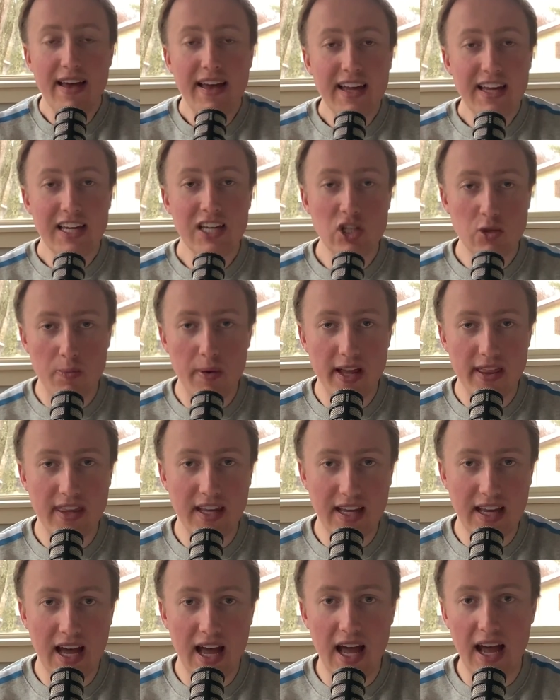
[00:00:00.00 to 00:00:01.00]
He's been the
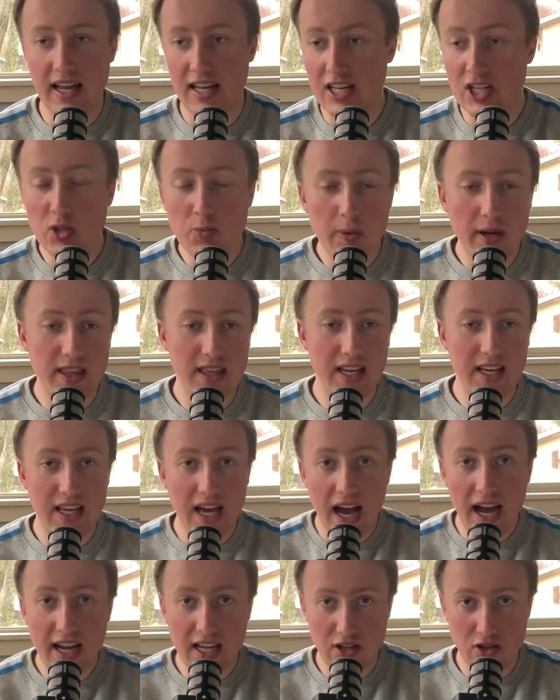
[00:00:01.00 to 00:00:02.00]
guy. He's been the
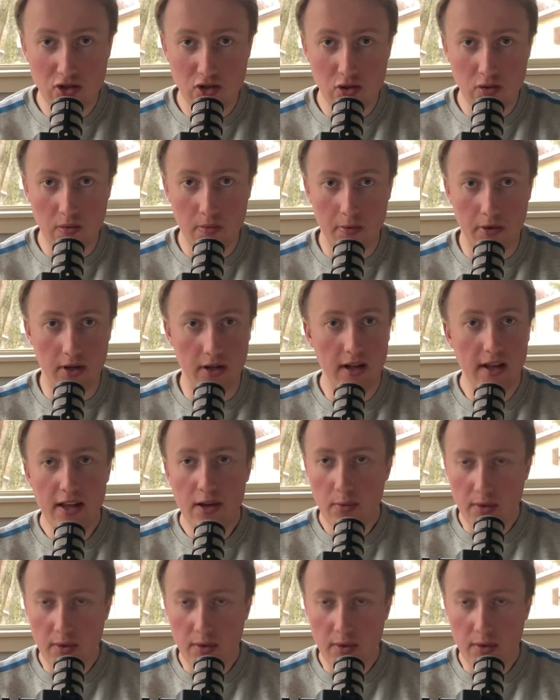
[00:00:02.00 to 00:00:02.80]
guy in the Super Bowl.